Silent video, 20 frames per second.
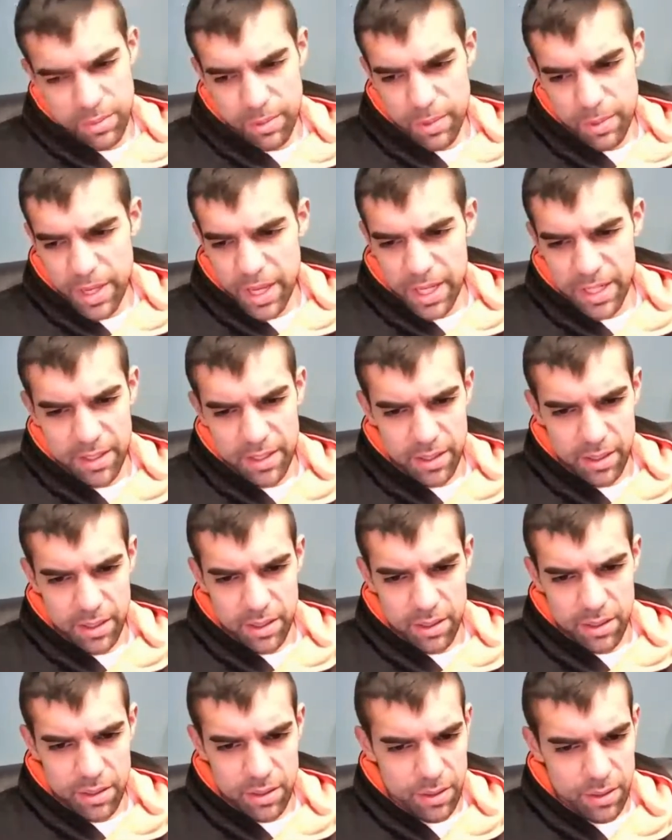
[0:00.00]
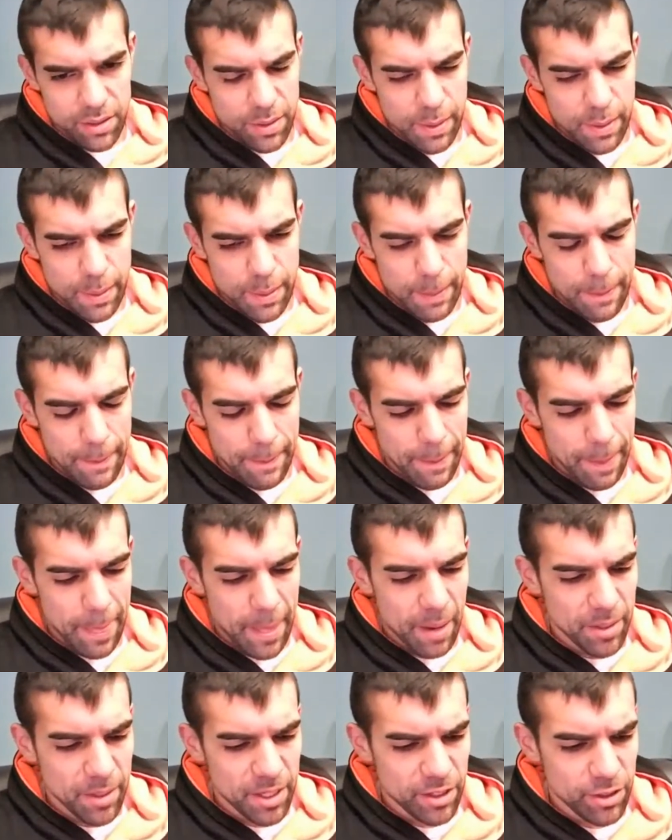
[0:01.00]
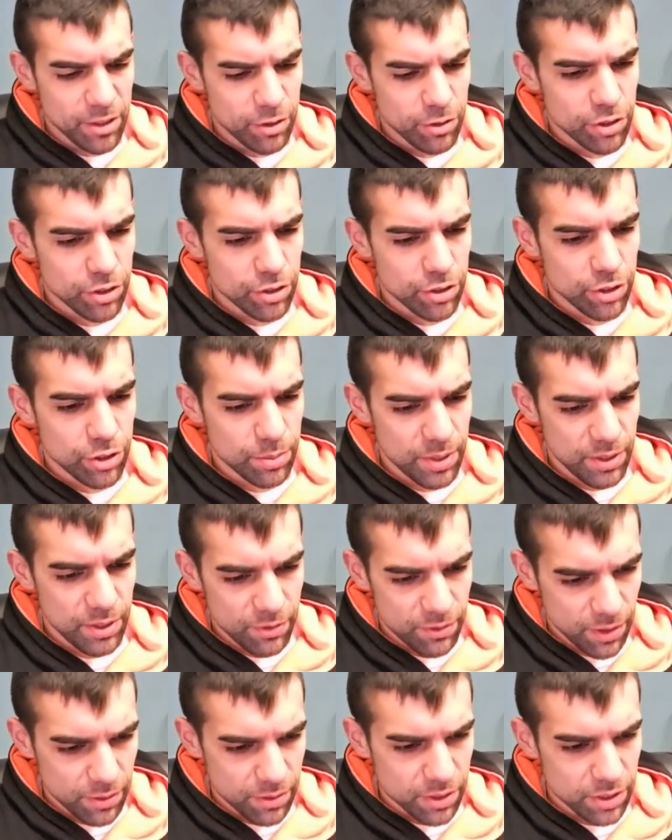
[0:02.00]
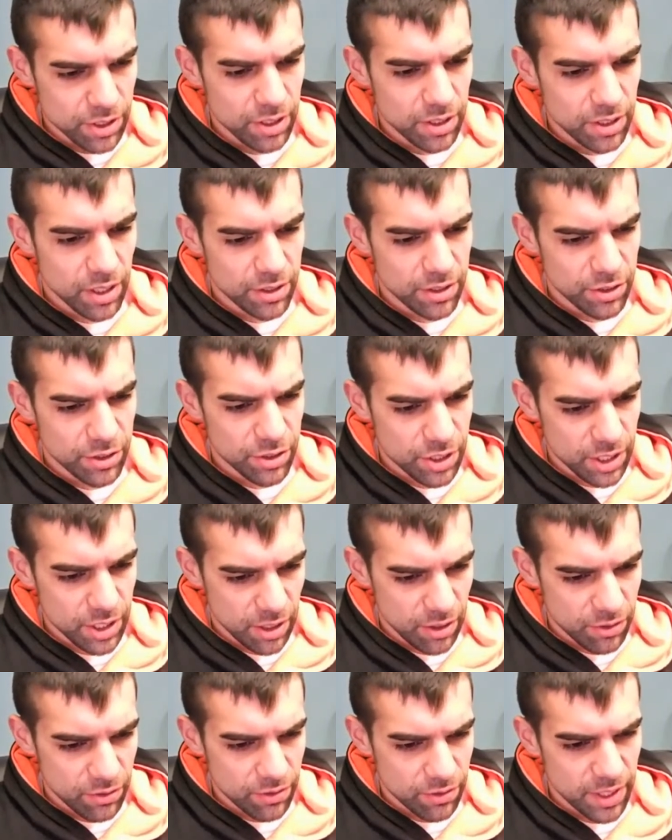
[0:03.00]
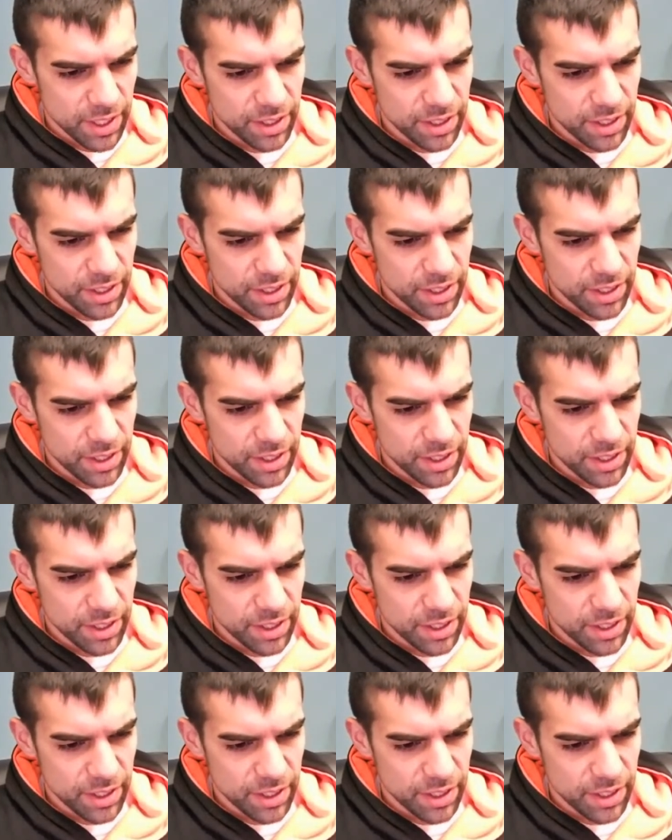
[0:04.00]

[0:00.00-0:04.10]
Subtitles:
anything. I mean, you should just be focusing on yourself.